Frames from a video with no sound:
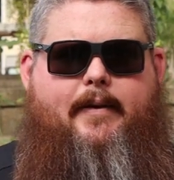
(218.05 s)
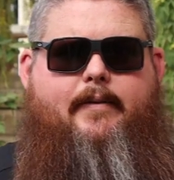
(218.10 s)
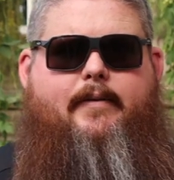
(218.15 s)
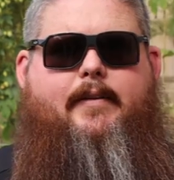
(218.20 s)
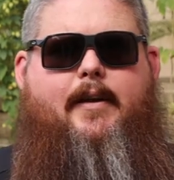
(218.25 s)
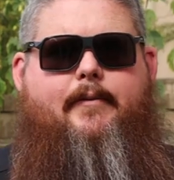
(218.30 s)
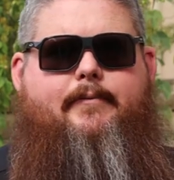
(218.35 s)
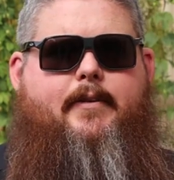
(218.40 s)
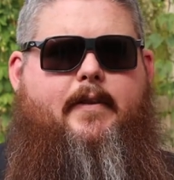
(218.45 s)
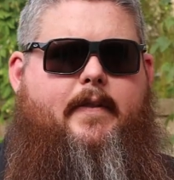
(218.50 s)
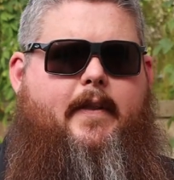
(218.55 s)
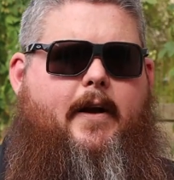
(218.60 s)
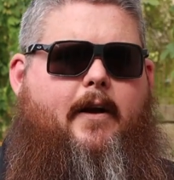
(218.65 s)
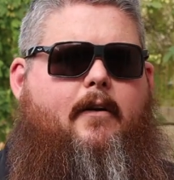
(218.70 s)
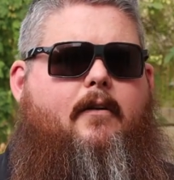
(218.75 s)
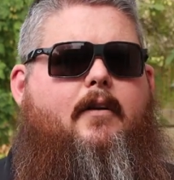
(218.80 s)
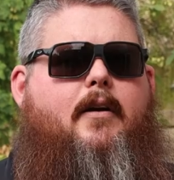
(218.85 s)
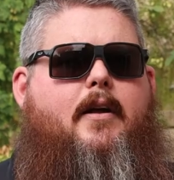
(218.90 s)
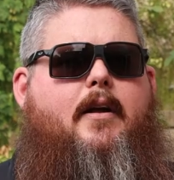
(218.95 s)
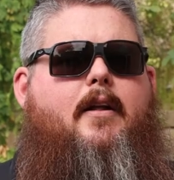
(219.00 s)
stuff in
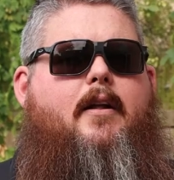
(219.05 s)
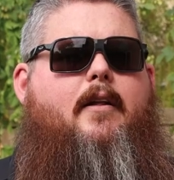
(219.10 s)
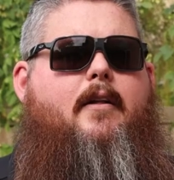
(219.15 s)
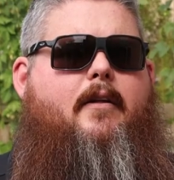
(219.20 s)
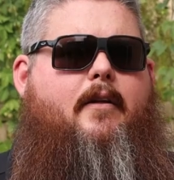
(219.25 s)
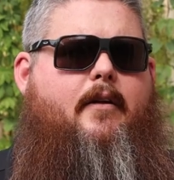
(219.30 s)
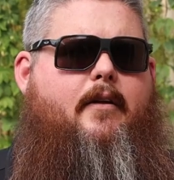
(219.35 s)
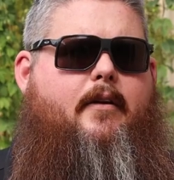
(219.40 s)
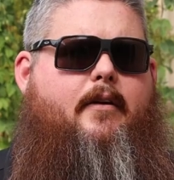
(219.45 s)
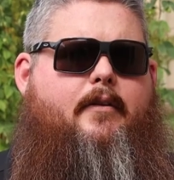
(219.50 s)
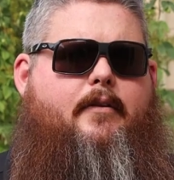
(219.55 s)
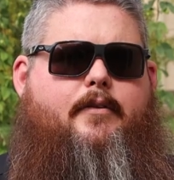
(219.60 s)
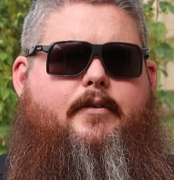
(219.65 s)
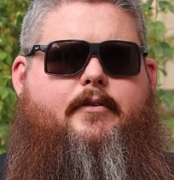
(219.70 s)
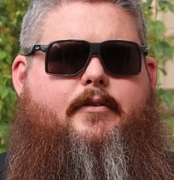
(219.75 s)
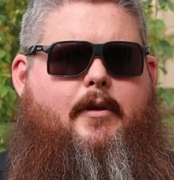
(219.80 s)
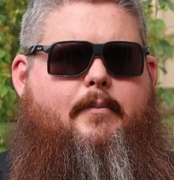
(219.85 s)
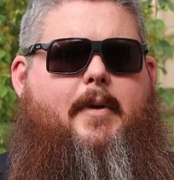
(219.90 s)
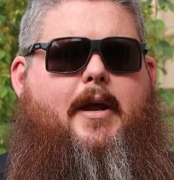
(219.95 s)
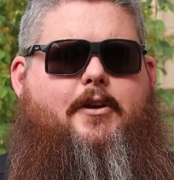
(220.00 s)
there
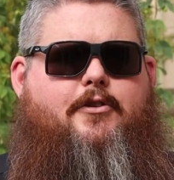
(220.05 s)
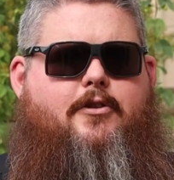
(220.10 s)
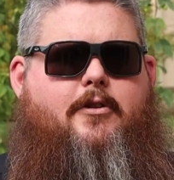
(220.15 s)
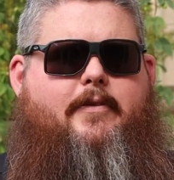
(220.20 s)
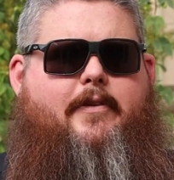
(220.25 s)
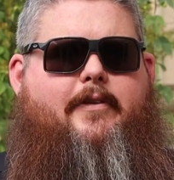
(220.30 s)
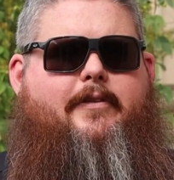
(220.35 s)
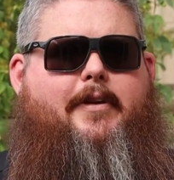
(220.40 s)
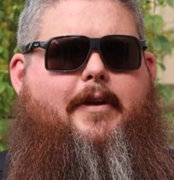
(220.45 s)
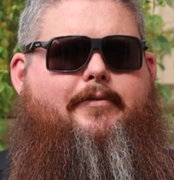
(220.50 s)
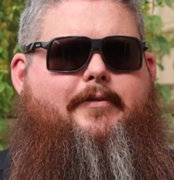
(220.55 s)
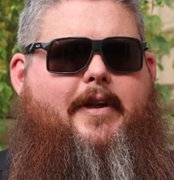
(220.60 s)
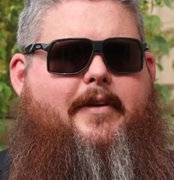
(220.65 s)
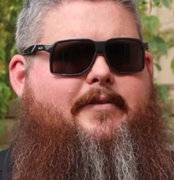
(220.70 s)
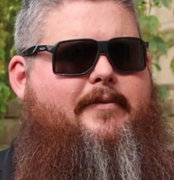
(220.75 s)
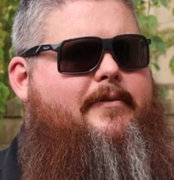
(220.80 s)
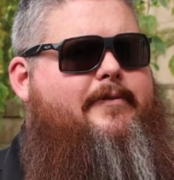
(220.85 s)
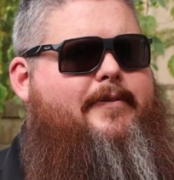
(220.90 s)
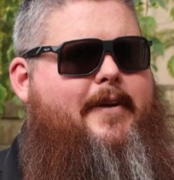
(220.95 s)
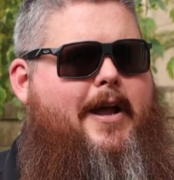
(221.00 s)
to make sure this stuff
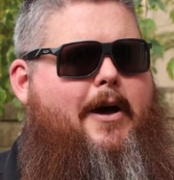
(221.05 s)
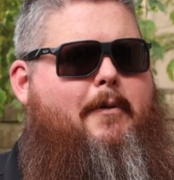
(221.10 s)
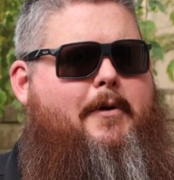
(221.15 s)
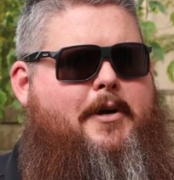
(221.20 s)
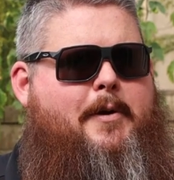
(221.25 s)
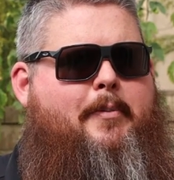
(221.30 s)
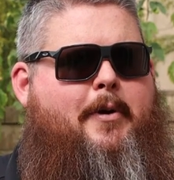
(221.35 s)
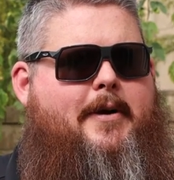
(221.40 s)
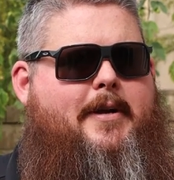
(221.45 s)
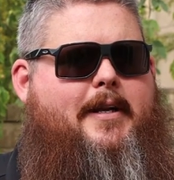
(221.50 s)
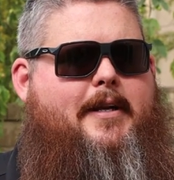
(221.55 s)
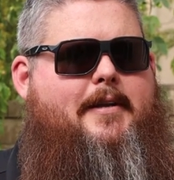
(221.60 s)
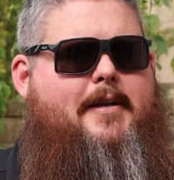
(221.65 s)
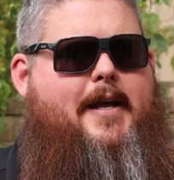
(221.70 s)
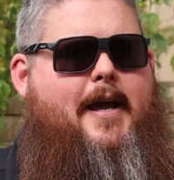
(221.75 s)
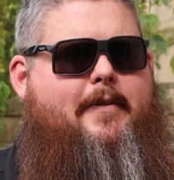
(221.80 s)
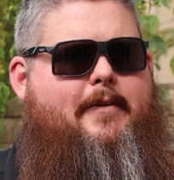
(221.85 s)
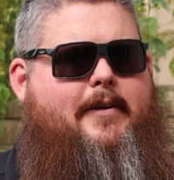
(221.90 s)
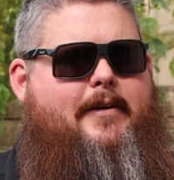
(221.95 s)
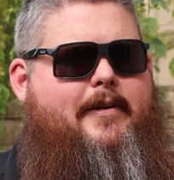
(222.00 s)
doesn't fail when you're putting it
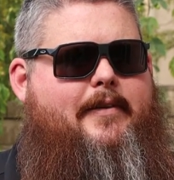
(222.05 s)
together,